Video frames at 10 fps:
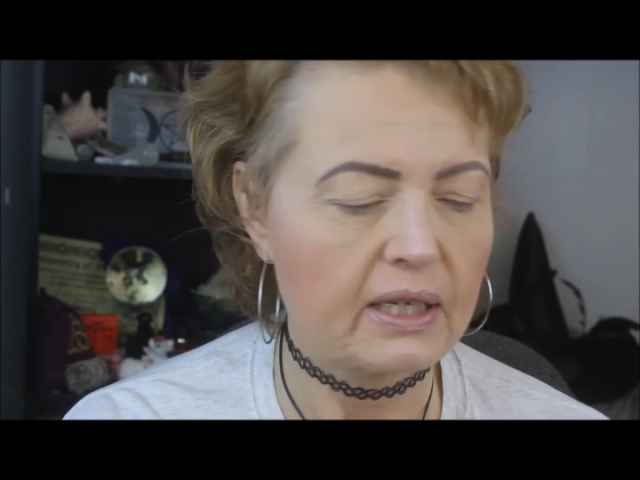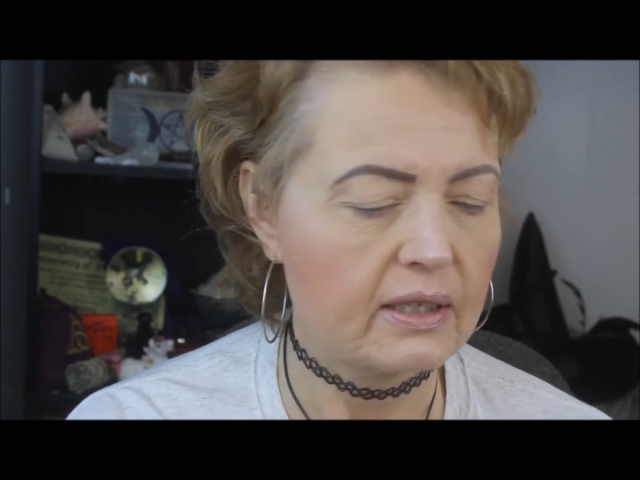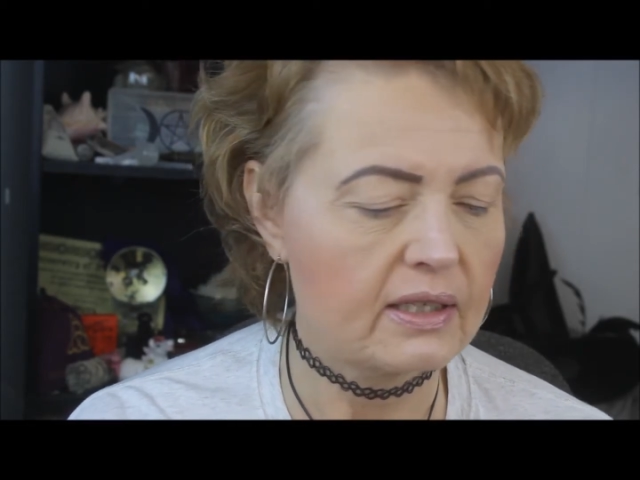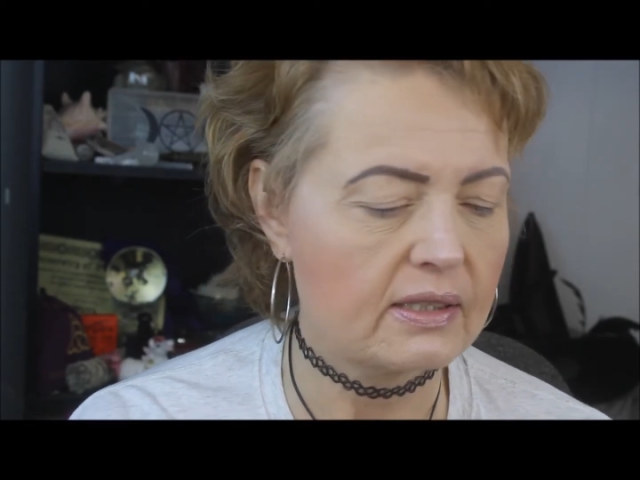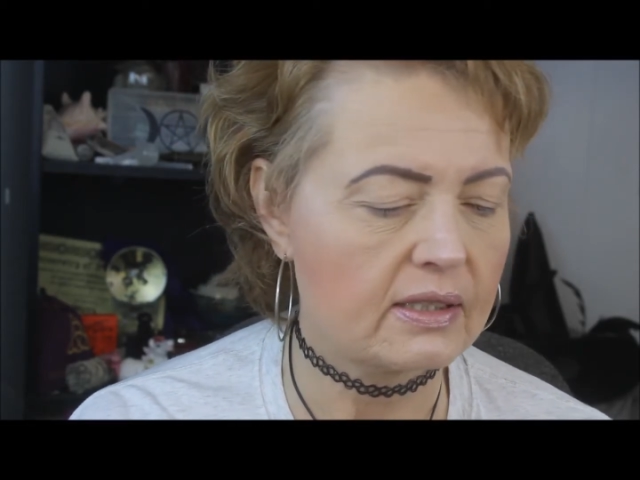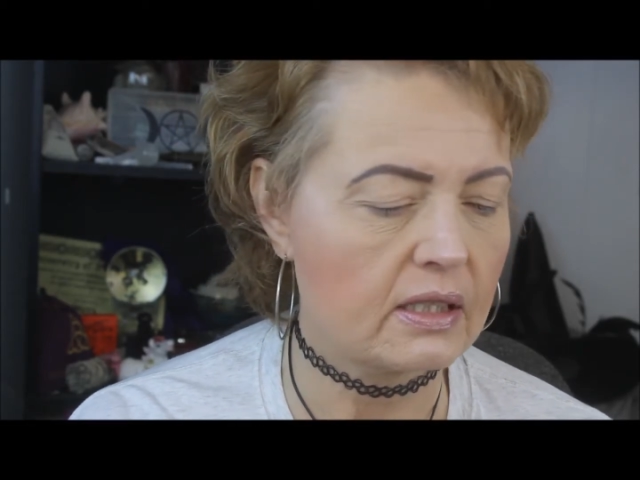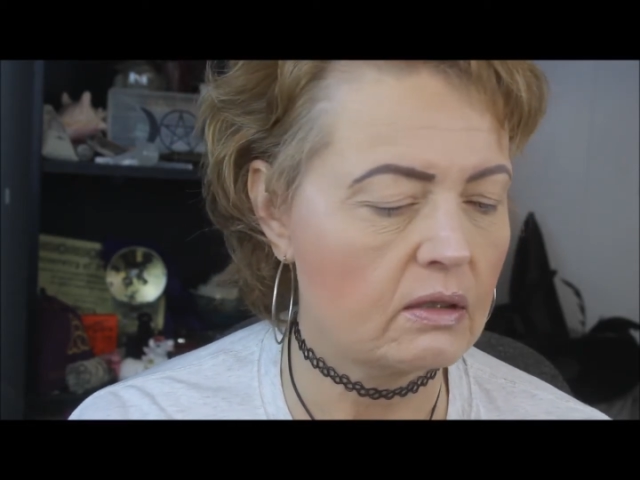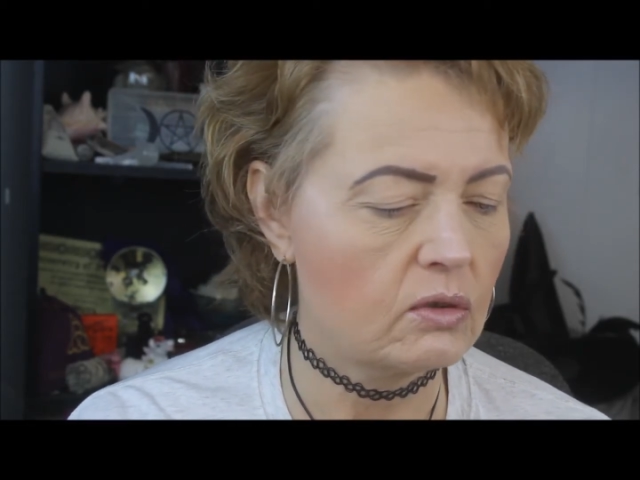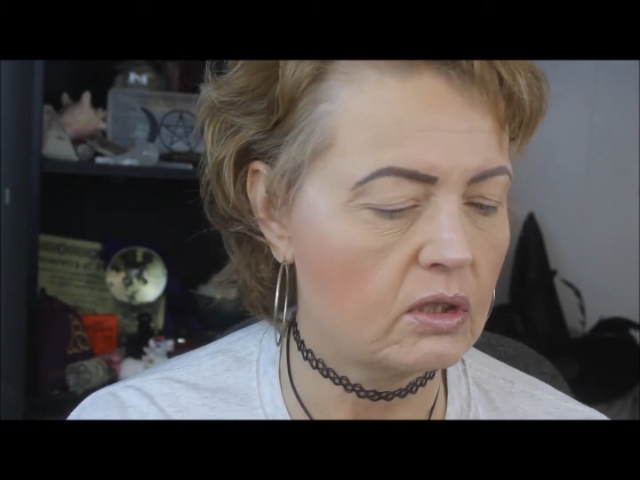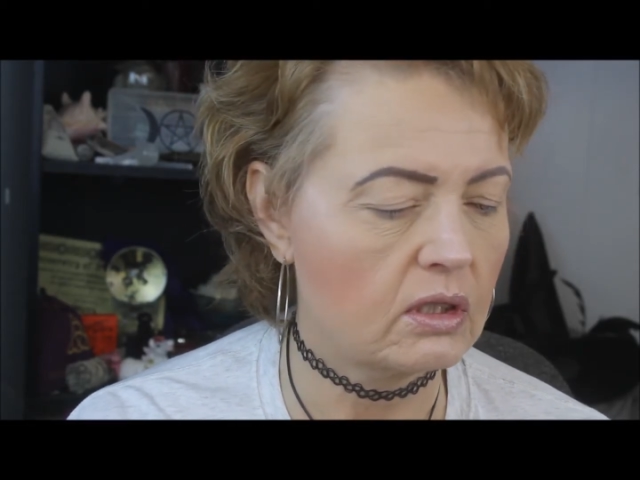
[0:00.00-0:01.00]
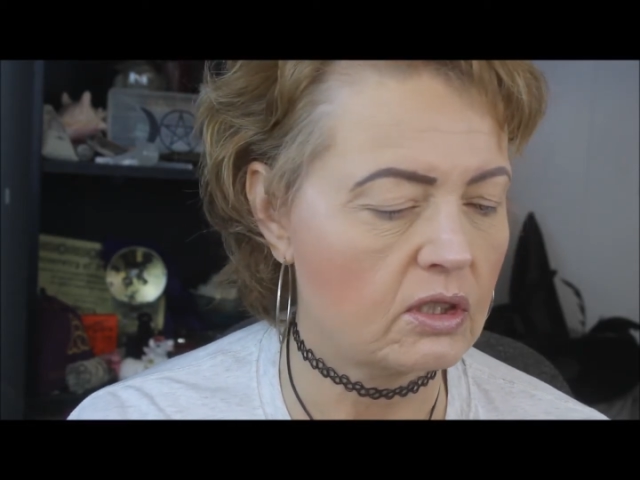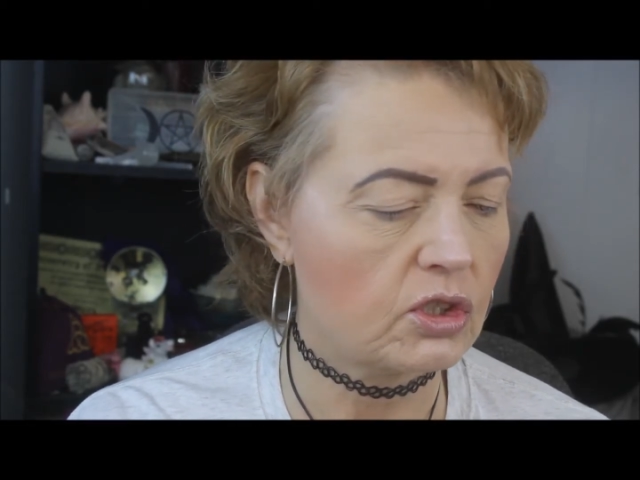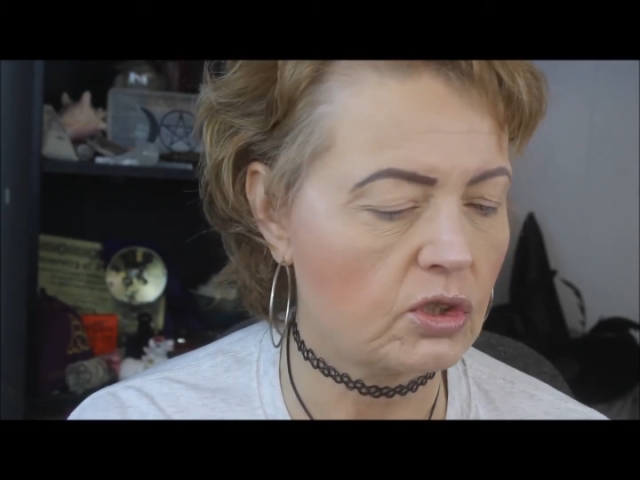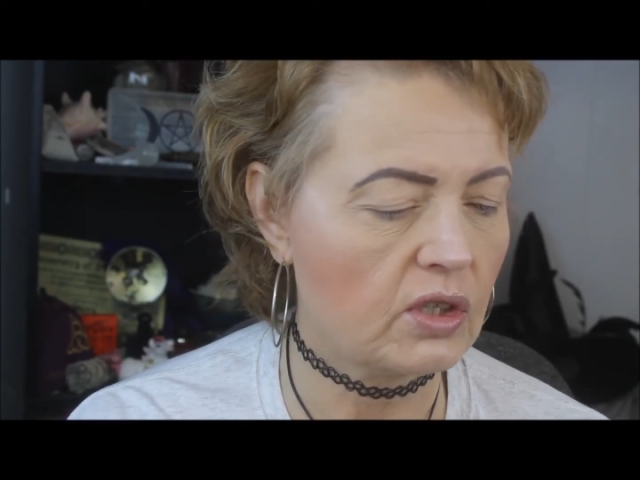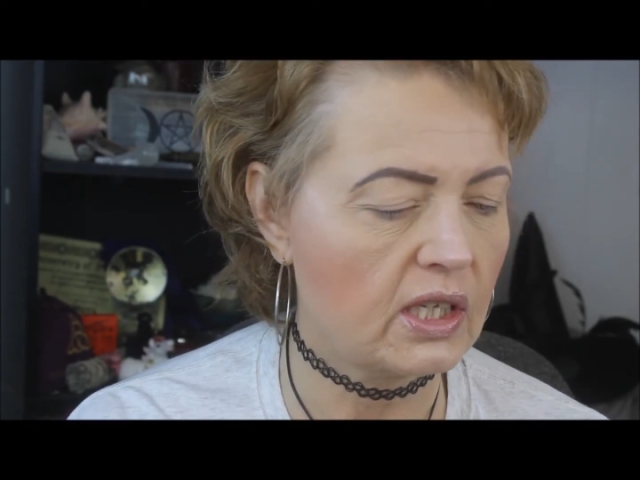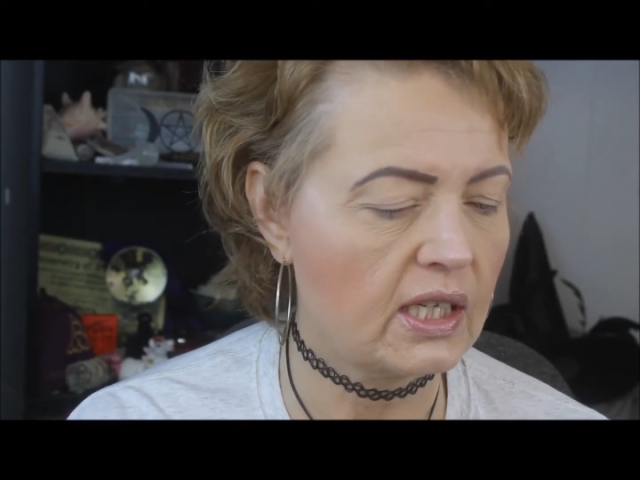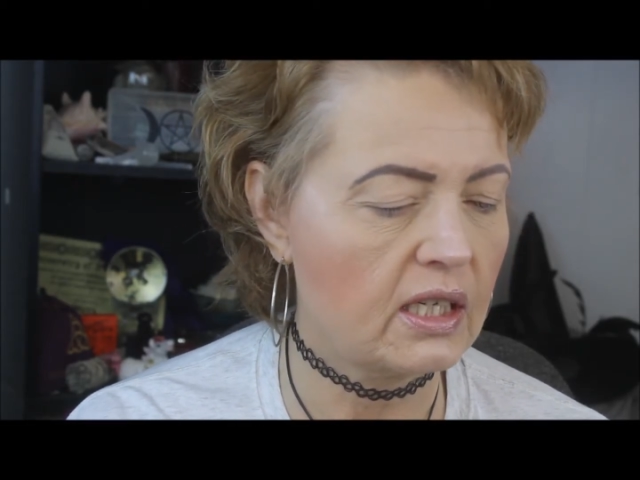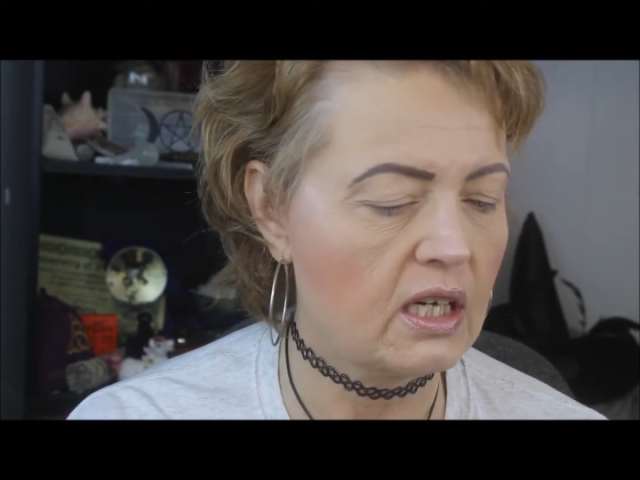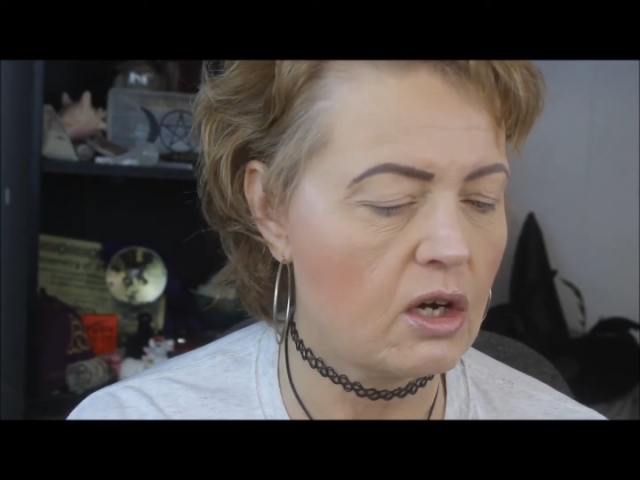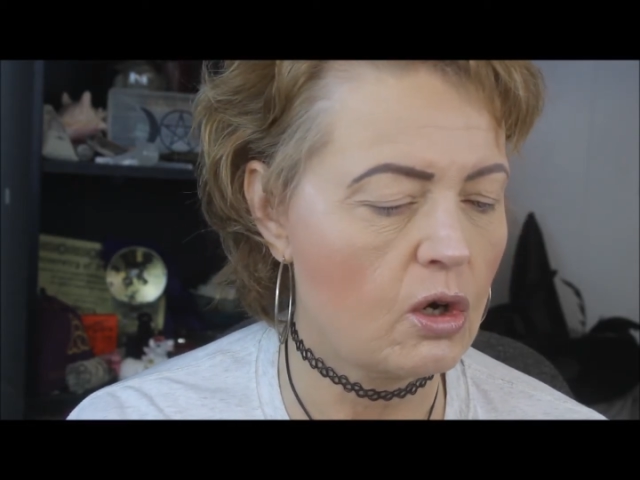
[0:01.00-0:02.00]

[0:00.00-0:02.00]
it is on the screen.